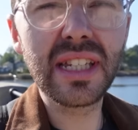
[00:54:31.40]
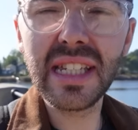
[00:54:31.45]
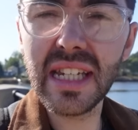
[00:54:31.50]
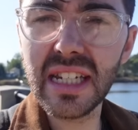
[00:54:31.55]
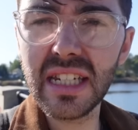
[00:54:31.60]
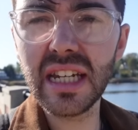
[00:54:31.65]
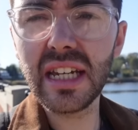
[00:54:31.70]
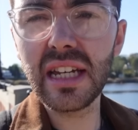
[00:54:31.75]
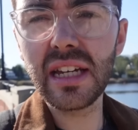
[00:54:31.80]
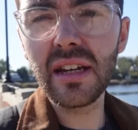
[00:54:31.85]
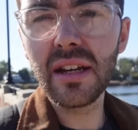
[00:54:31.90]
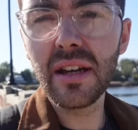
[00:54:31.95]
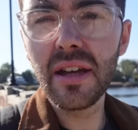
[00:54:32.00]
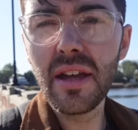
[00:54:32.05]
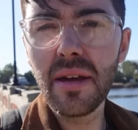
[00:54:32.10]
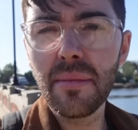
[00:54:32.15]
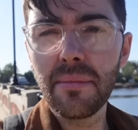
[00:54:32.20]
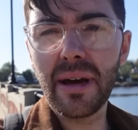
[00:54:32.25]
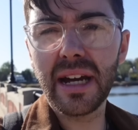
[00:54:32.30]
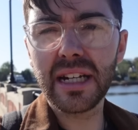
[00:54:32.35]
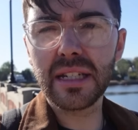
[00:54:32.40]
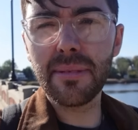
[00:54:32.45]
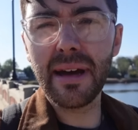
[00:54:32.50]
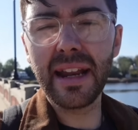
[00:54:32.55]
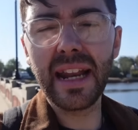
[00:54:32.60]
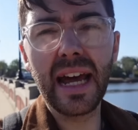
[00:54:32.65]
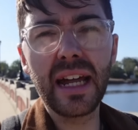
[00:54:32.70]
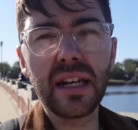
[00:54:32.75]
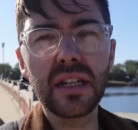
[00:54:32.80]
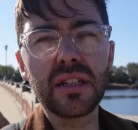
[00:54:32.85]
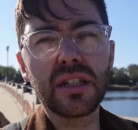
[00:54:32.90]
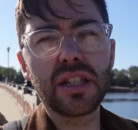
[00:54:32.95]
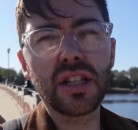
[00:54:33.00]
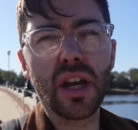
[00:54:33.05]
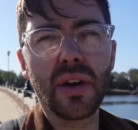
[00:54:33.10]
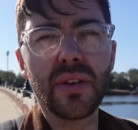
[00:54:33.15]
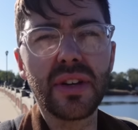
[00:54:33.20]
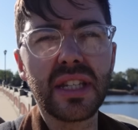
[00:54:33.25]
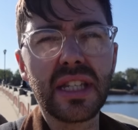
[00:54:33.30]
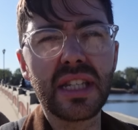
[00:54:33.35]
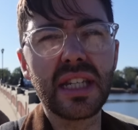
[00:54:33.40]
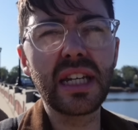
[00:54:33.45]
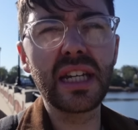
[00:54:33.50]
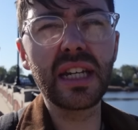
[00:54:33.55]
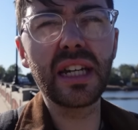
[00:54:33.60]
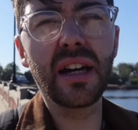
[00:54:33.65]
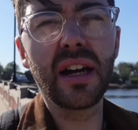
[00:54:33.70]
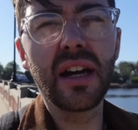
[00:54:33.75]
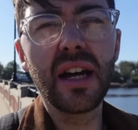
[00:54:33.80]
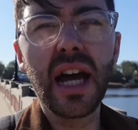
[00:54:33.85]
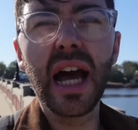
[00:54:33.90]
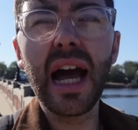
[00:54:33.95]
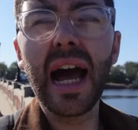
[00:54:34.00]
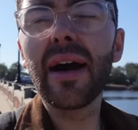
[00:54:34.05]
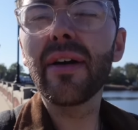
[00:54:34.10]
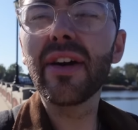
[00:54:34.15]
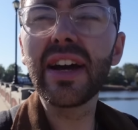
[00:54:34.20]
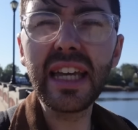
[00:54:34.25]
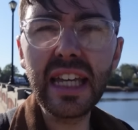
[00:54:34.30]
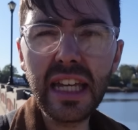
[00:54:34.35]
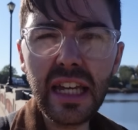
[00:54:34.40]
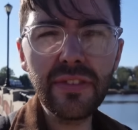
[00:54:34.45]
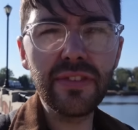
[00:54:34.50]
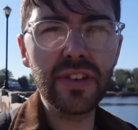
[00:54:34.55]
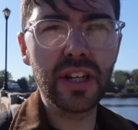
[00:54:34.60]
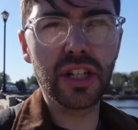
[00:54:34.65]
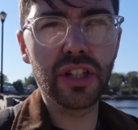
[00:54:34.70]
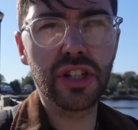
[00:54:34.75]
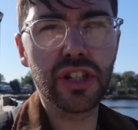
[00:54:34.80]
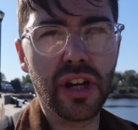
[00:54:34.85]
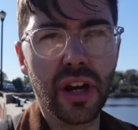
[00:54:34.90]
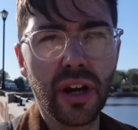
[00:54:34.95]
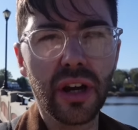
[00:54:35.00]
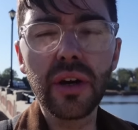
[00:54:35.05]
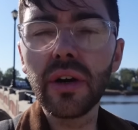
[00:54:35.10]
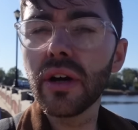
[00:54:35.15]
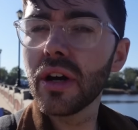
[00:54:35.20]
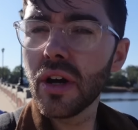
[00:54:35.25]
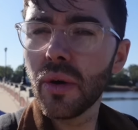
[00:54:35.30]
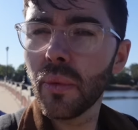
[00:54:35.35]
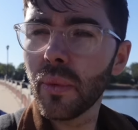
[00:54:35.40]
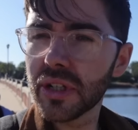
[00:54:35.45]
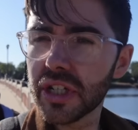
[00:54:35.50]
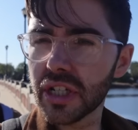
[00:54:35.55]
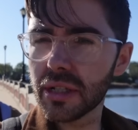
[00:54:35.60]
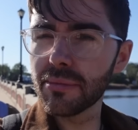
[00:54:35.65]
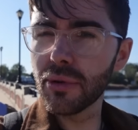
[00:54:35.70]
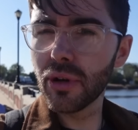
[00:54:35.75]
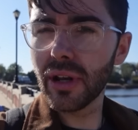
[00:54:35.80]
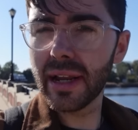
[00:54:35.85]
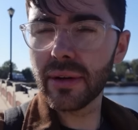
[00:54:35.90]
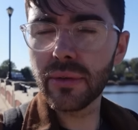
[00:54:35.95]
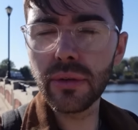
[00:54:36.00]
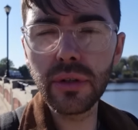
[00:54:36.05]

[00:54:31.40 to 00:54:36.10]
city back to Manhattan to go and see our evening show, which is Moulin